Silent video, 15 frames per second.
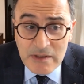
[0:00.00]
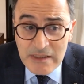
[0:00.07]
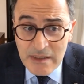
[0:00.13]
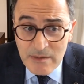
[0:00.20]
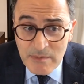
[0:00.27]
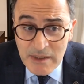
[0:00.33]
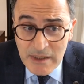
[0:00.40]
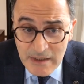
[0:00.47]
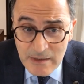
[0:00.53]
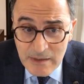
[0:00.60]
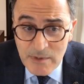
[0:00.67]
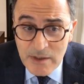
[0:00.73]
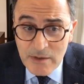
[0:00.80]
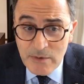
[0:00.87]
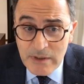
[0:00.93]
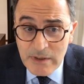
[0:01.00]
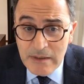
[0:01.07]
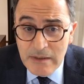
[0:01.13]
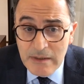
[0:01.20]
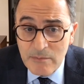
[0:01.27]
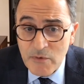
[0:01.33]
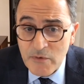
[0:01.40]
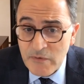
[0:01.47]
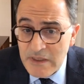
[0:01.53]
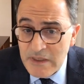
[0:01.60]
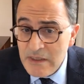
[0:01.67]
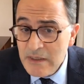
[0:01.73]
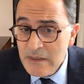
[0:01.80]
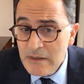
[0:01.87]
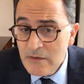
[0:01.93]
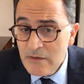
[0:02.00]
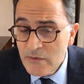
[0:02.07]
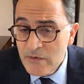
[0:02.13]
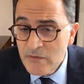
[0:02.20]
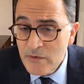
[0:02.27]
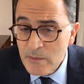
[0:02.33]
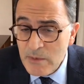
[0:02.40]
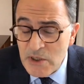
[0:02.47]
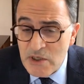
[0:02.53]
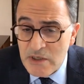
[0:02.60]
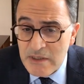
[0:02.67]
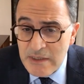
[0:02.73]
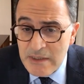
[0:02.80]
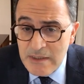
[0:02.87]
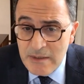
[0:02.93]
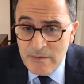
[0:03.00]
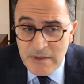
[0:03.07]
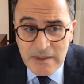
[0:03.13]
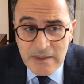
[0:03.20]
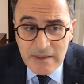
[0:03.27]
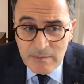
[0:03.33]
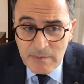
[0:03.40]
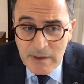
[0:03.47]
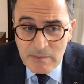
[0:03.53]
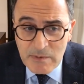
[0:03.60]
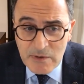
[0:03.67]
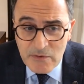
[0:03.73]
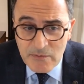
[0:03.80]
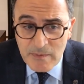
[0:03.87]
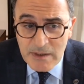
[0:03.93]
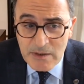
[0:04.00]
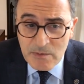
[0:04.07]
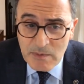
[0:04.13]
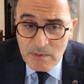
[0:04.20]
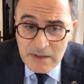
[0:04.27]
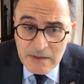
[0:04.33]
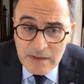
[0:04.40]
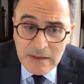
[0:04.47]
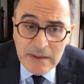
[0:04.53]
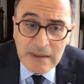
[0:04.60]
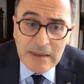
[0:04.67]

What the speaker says: Sami Aqabawi, Professor of Information Systems in the Department of Management.